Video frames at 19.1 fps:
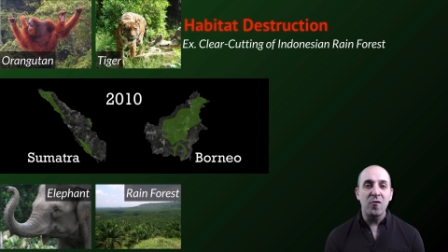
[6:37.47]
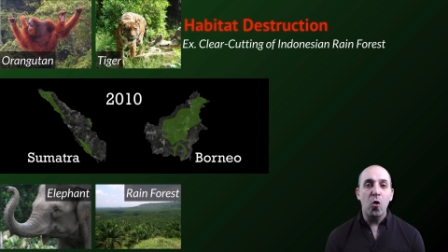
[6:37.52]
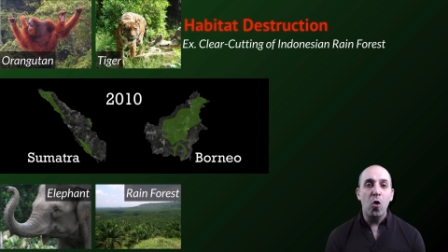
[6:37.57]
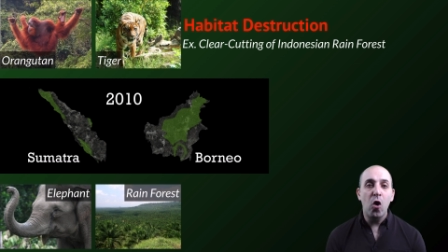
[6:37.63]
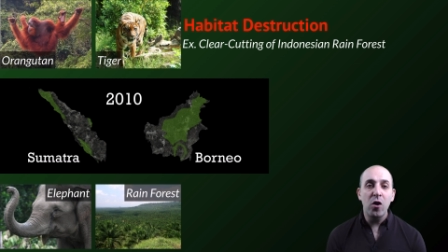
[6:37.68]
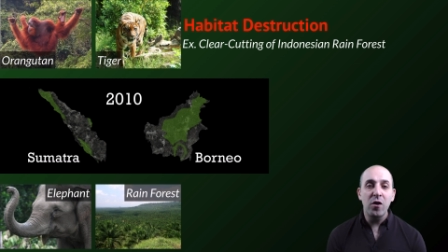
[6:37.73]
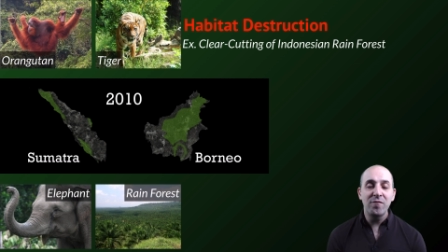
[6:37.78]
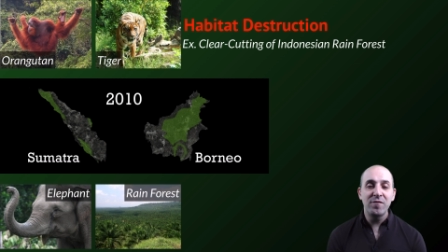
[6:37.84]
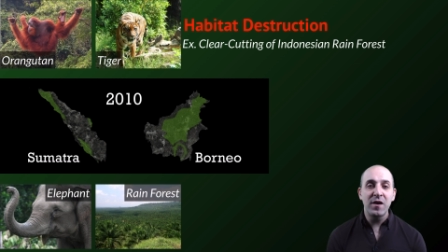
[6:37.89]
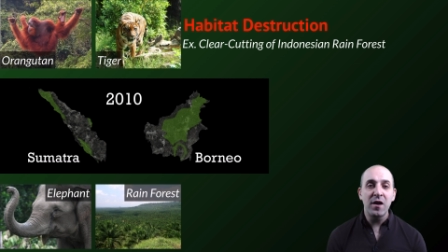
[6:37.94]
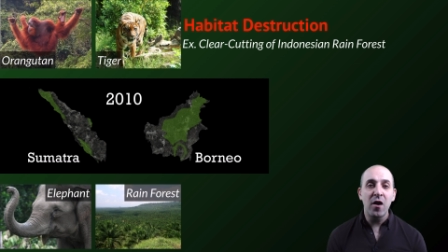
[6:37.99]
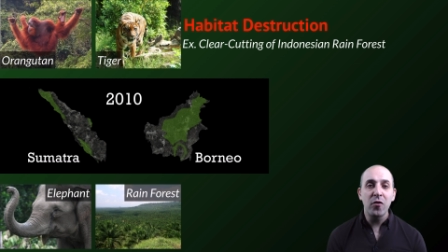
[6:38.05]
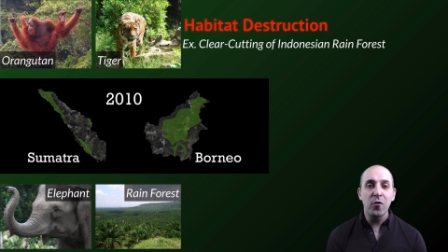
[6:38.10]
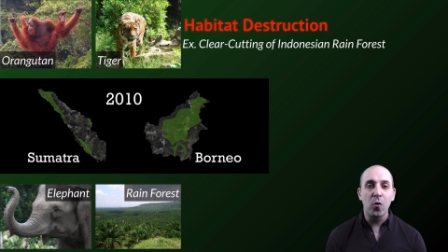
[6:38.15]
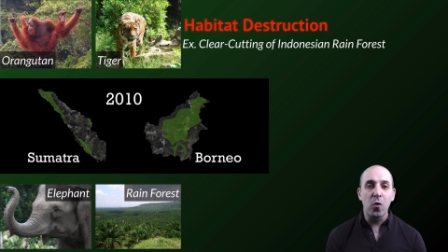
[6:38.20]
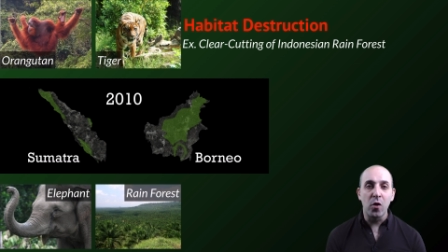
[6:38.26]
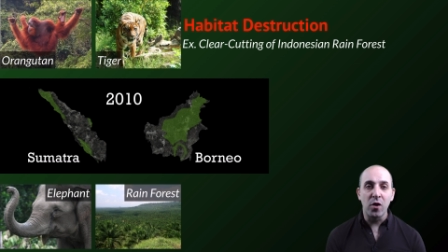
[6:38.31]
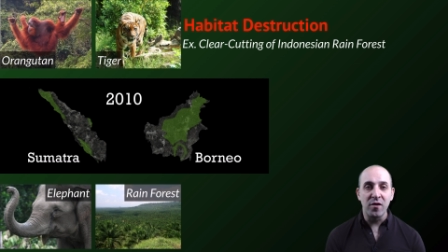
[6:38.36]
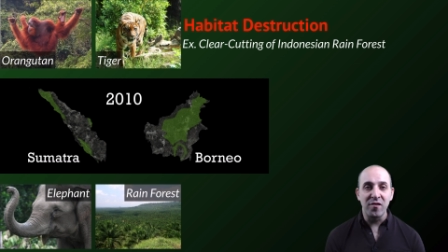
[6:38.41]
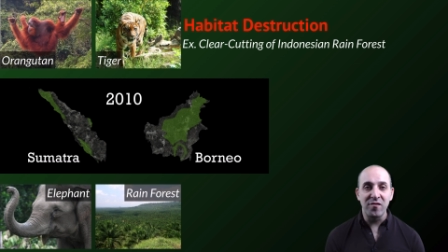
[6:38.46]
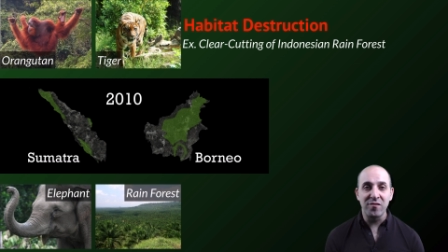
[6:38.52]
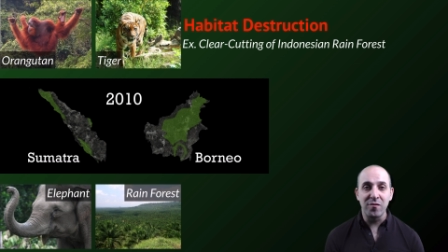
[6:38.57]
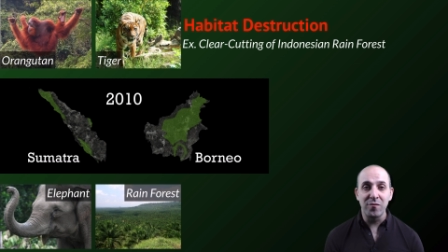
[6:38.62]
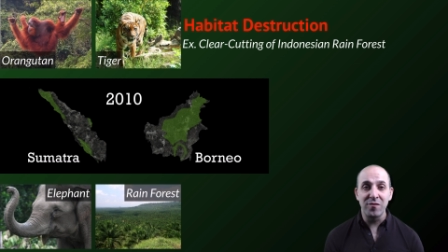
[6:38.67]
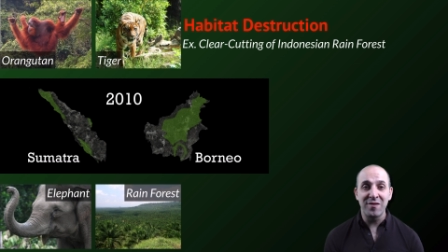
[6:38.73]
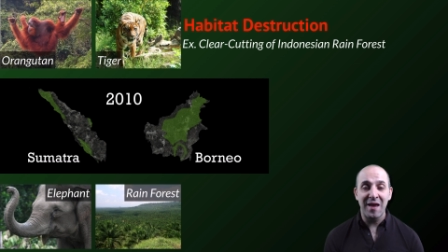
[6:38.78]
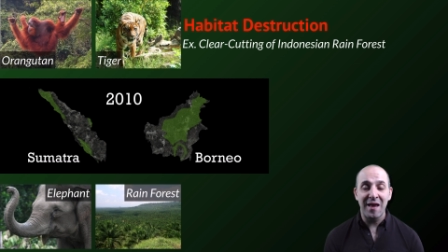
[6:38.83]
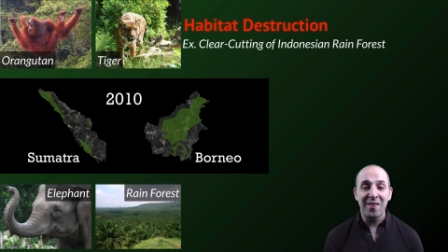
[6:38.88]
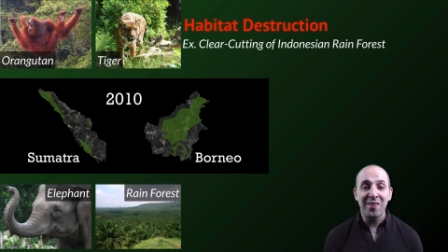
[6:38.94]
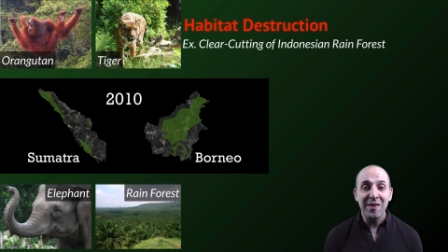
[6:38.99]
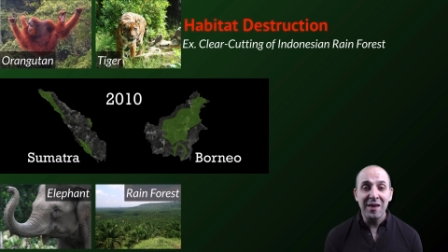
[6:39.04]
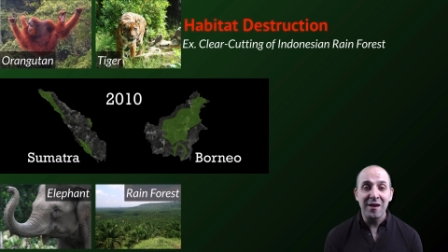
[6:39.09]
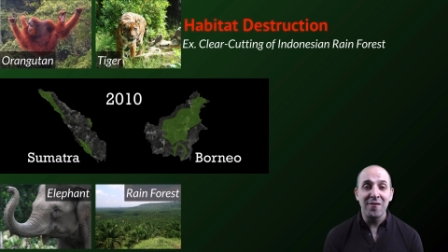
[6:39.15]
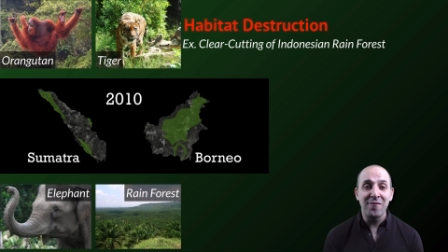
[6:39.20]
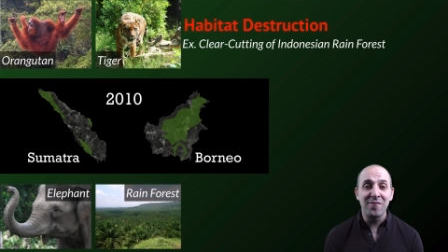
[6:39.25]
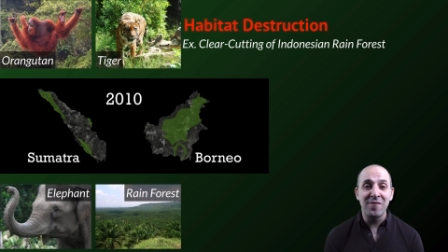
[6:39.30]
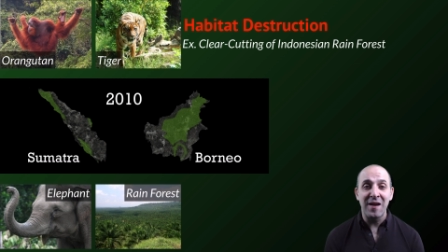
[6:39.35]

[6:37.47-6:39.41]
all of the other organisms that live